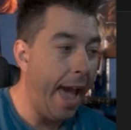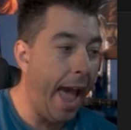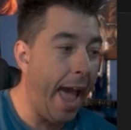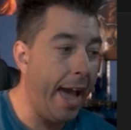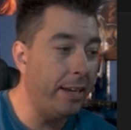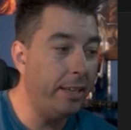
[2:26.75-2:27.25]

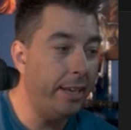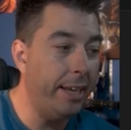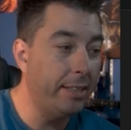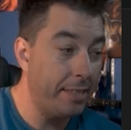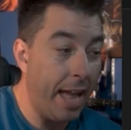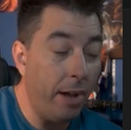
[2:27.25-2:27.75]
And
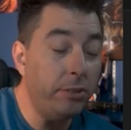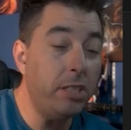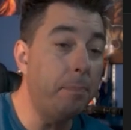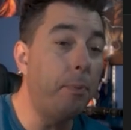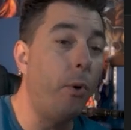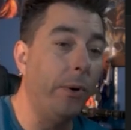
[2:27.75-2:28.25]
it's now to the
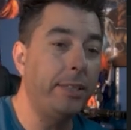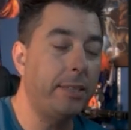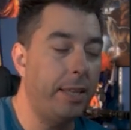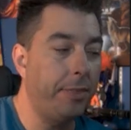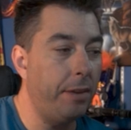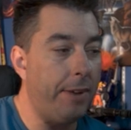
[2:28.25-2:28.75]
point
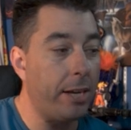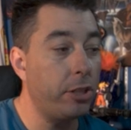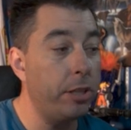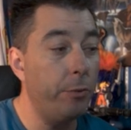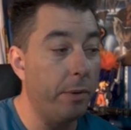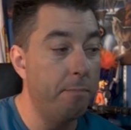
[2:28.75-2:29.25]
that they've
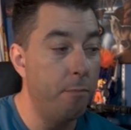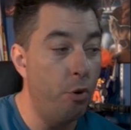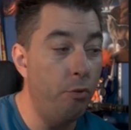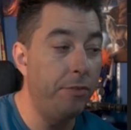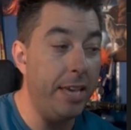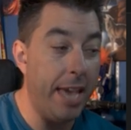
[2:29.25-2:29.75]
actually
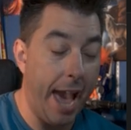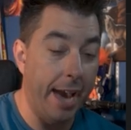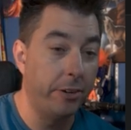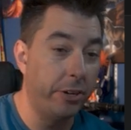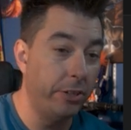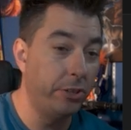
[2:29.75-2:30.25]
removed the
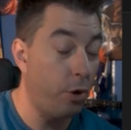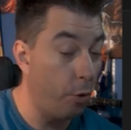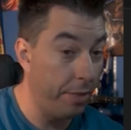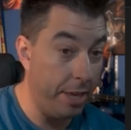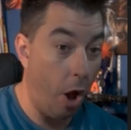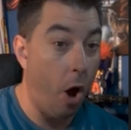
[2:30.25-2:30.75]
editor's or
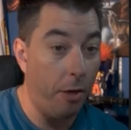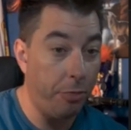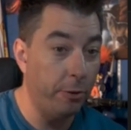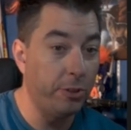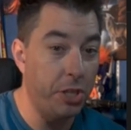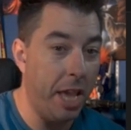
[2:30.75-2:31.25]
the
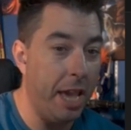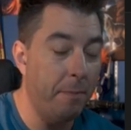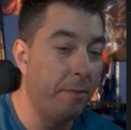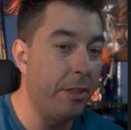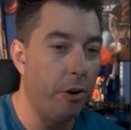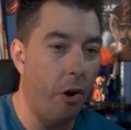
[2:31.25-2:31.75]
author's name
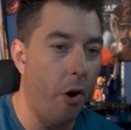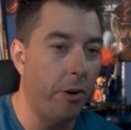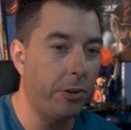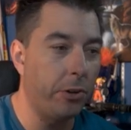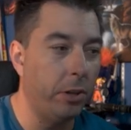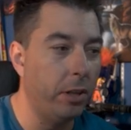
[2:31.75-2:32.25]
of their
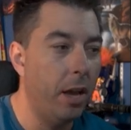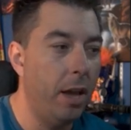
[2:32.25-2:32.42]
article